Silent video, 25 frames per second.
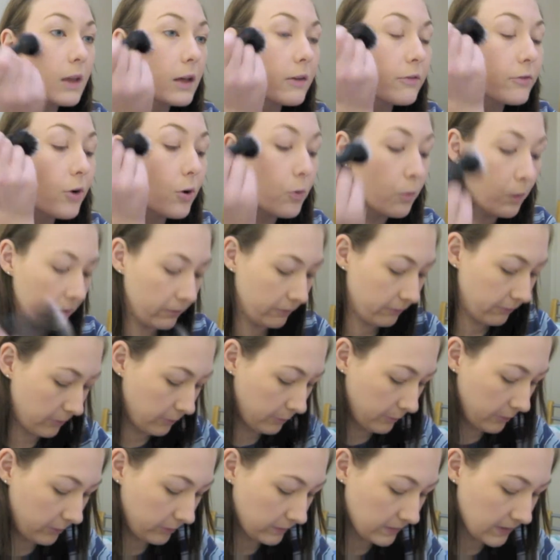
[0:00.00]
got one from
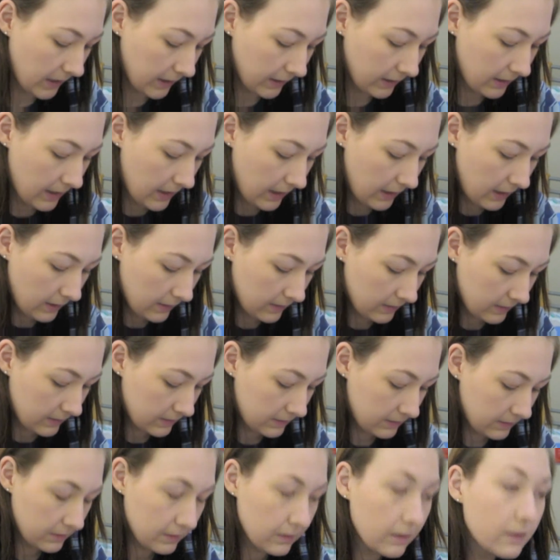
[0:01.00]
Real
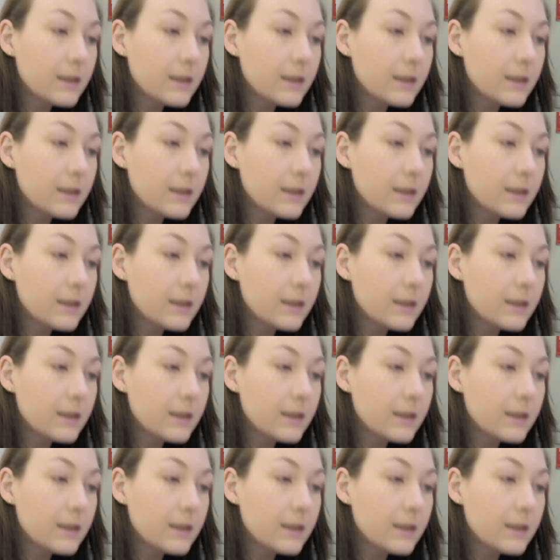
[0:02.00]
Techniques,